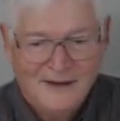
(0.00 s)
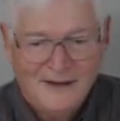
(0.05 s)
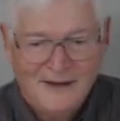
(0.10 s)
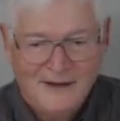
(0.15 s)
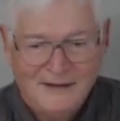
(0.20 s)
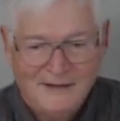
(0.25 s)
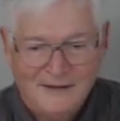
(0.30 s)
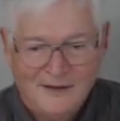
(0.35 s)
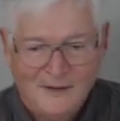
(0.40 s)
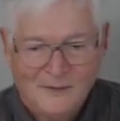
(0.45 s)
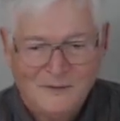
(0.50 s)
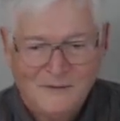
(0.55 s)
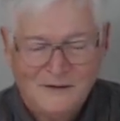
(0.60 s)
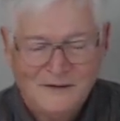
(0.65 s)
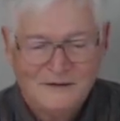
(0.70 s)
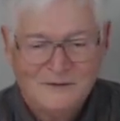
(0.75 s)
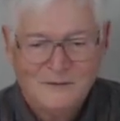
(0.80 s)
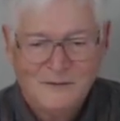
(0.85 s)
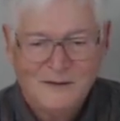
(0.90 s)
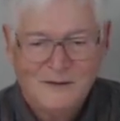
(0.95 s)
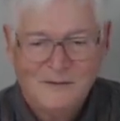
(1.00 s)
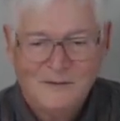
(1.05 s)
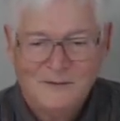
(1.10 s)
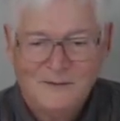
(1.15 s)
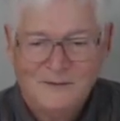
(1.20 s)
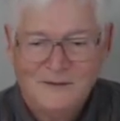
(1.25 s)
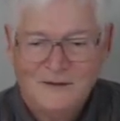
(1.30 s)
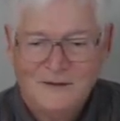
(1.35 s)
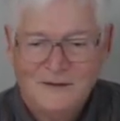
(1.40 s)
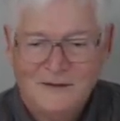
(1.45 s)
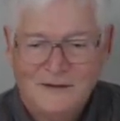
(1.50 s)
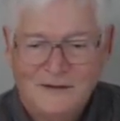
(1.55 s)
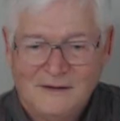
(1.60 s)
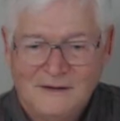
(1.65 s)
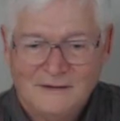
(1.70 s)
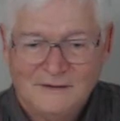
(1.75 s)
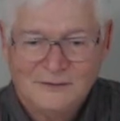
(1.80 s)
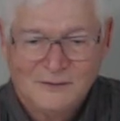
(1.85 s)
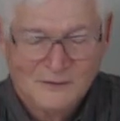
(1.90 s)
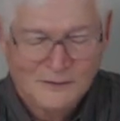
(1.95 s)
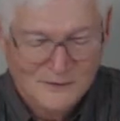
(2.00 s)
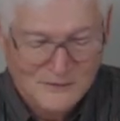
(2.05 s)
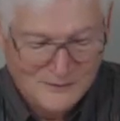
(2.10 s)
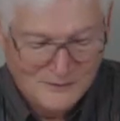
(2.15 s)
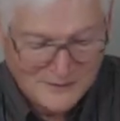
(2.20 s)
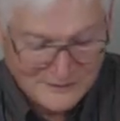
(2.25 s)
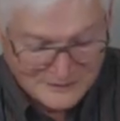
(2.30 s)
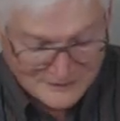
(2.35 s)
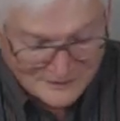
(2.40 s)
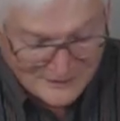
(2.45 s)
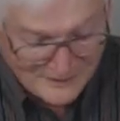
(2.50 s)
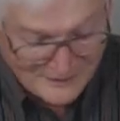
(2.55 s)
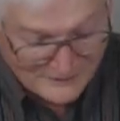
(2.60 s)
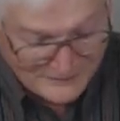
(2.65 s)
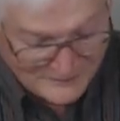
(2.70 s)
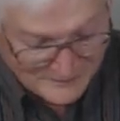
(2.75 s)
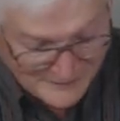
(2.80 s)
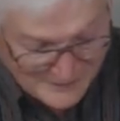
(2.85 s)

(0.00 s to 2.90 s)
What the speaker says: and help these people sort through this stuff.